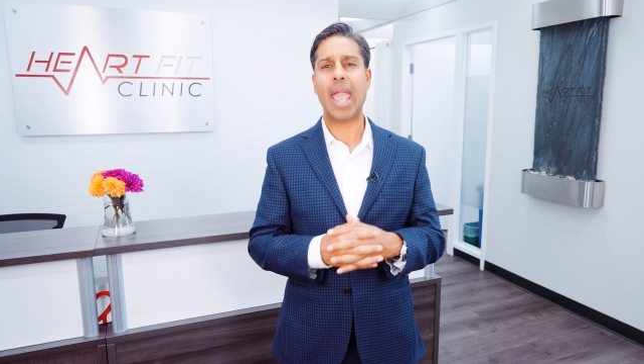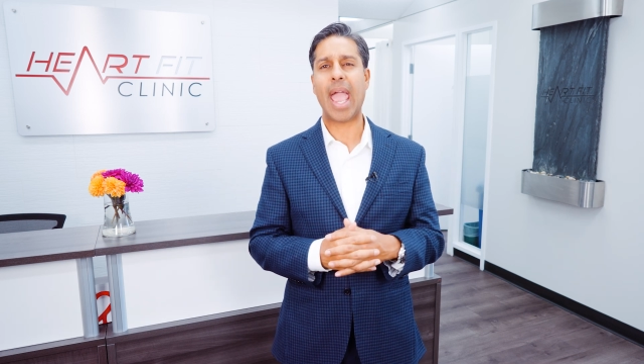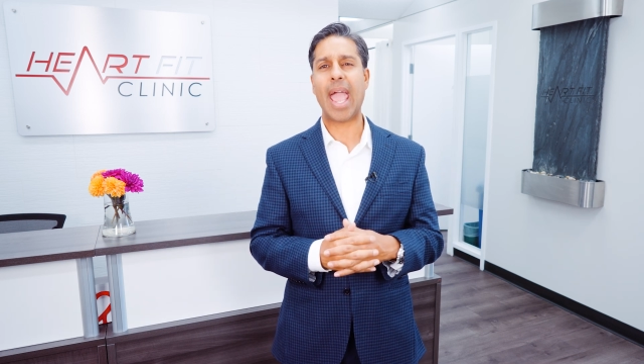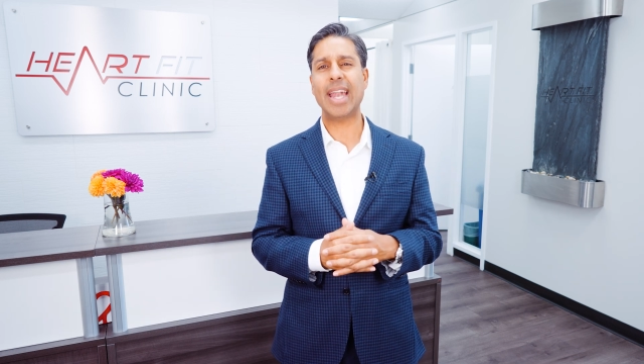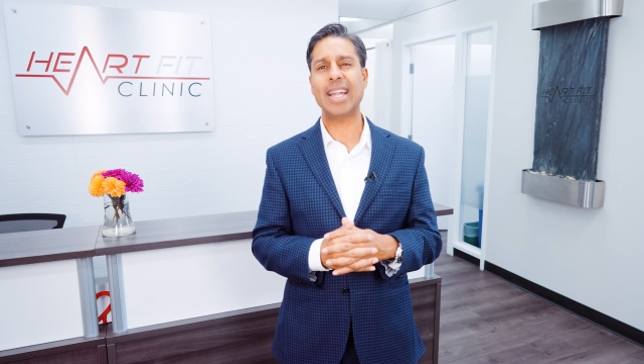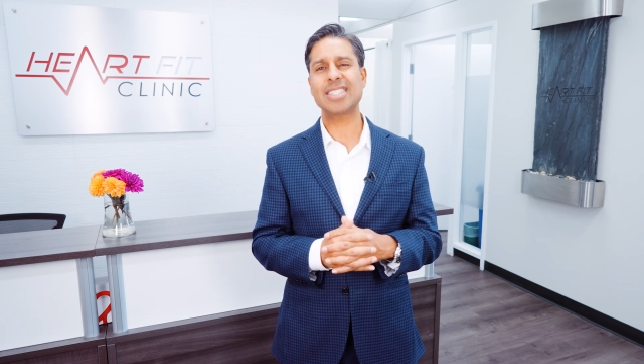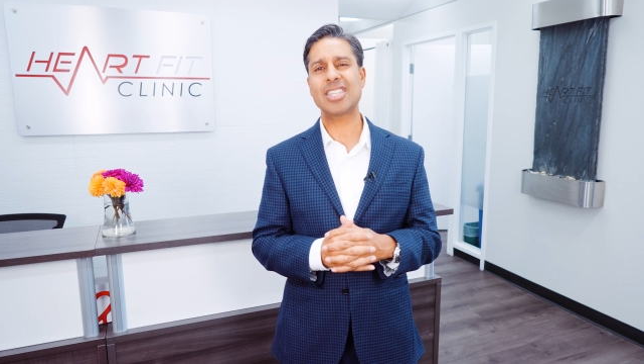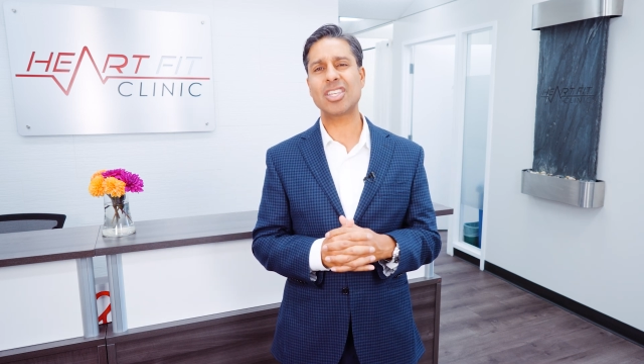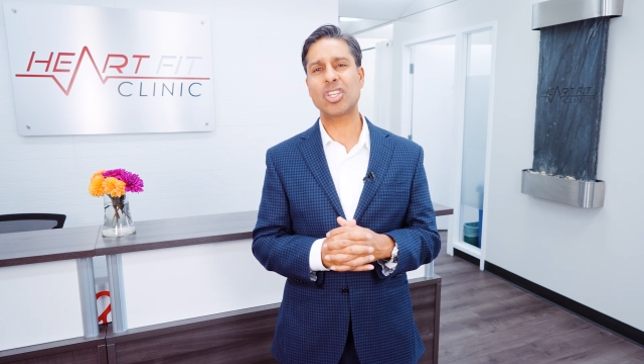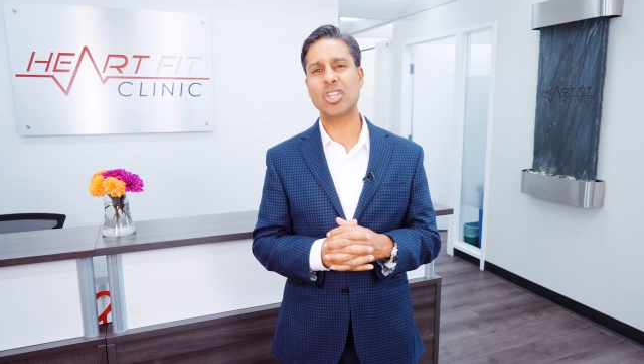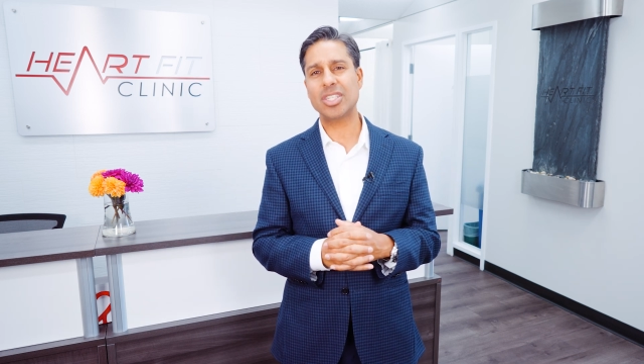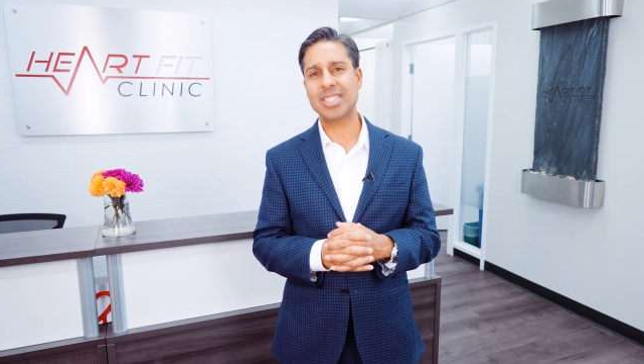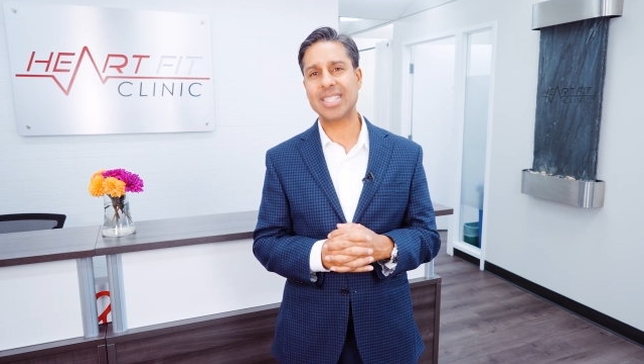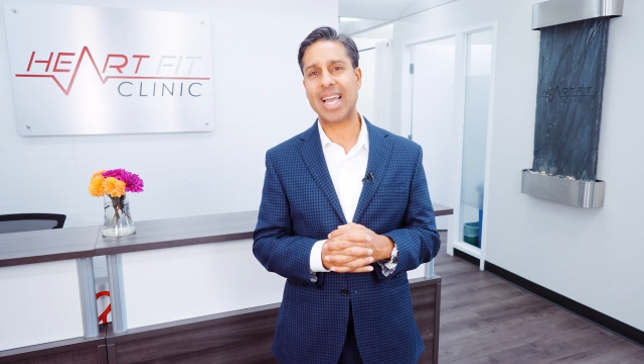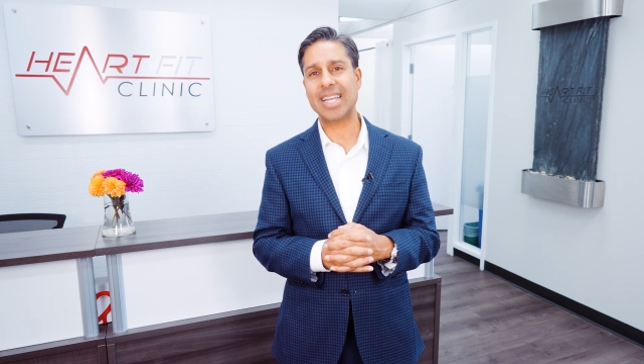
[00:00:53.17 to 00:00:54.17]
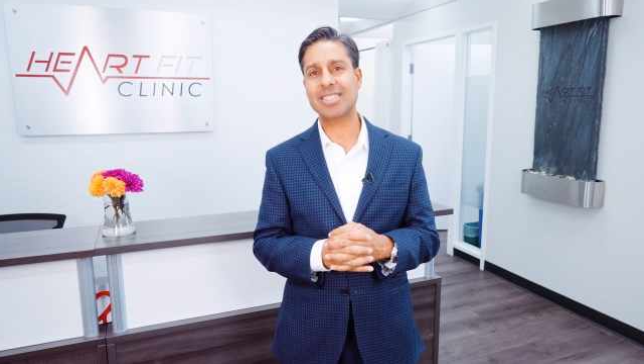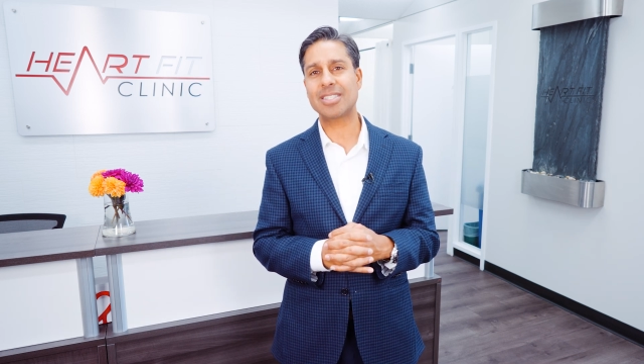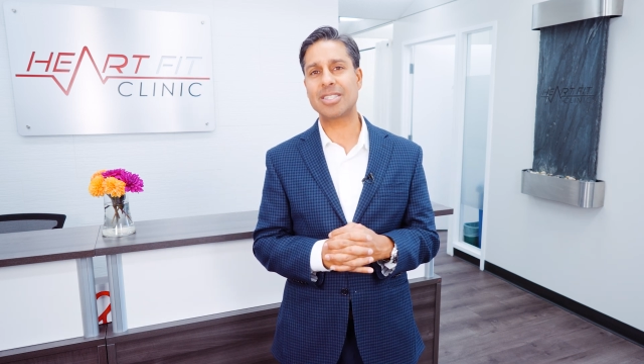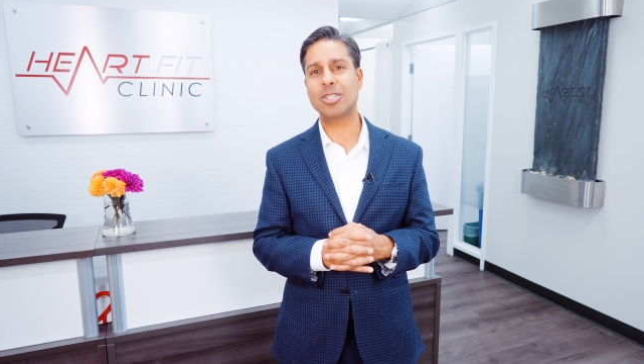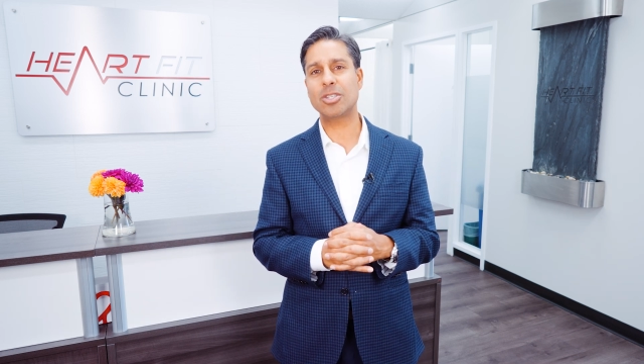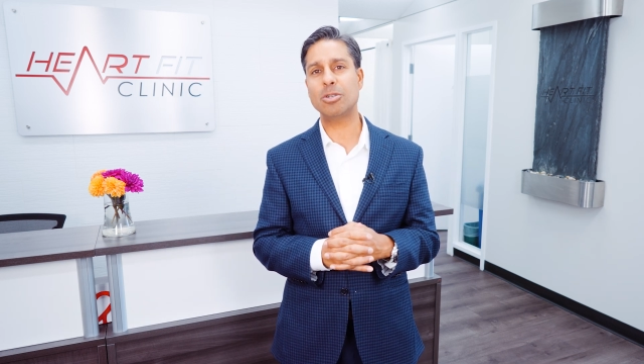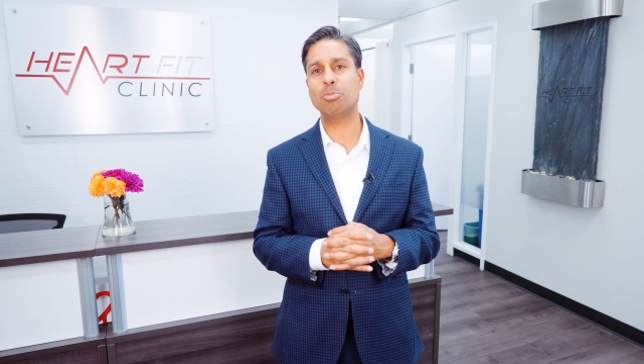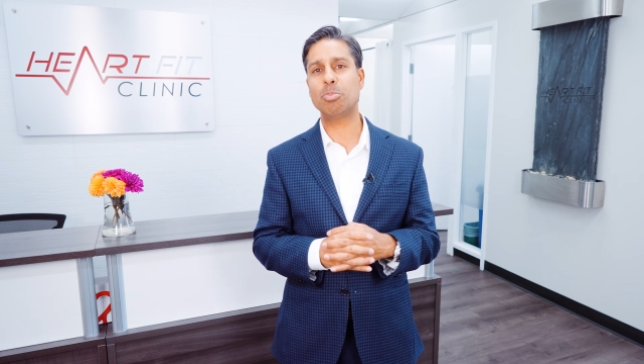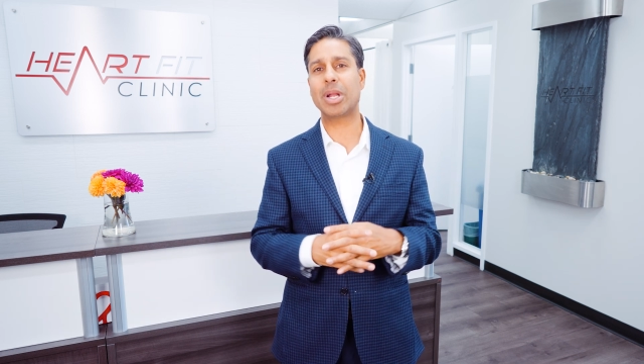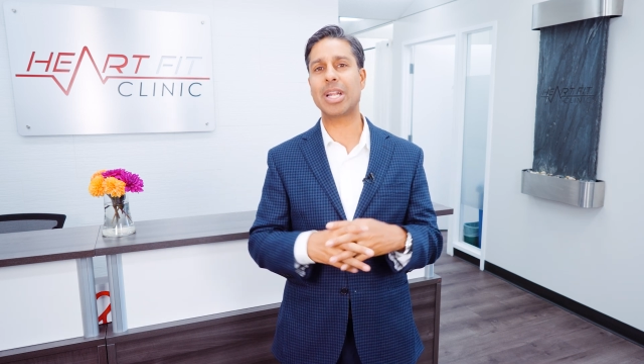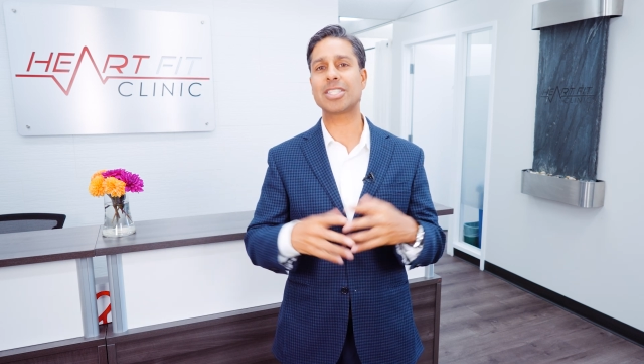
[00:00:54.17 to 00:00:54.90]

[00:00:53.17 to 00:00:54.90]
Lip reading: And it's a good test to do, but